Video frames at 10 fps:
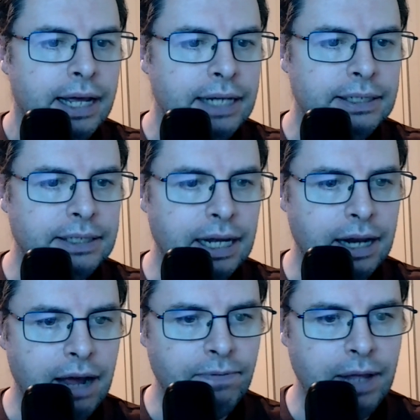Into the
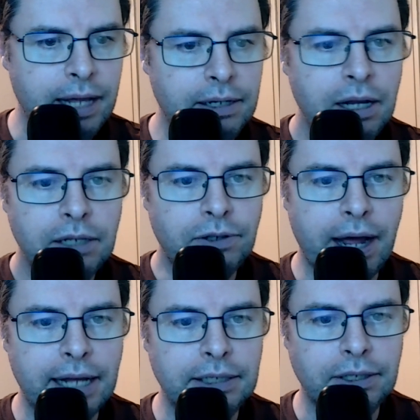second half then,
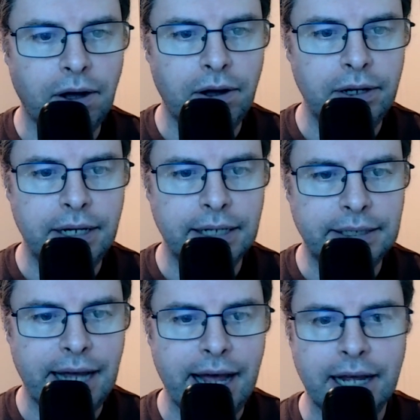Dragons on the
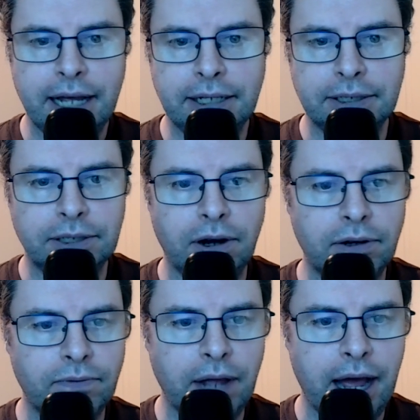attack at the
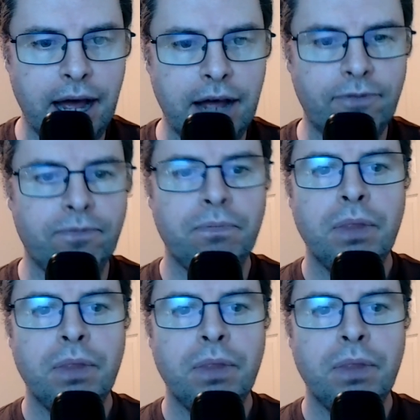start of the half.